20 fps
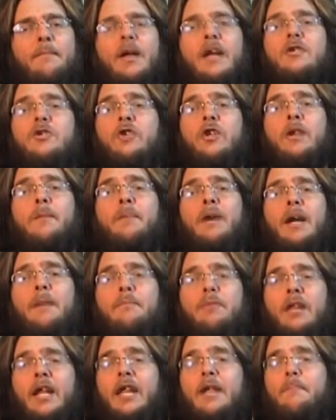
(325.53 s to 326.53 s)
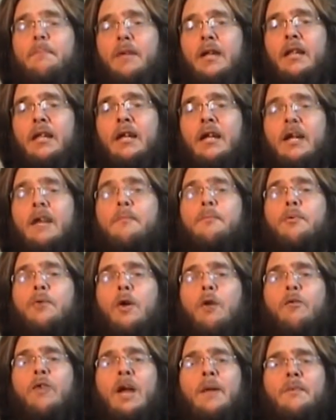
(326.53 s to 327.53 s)
as you could buy blank media and
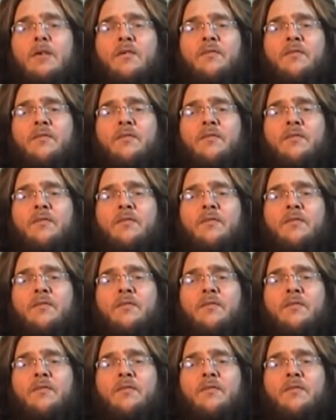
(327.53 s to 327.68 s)
program your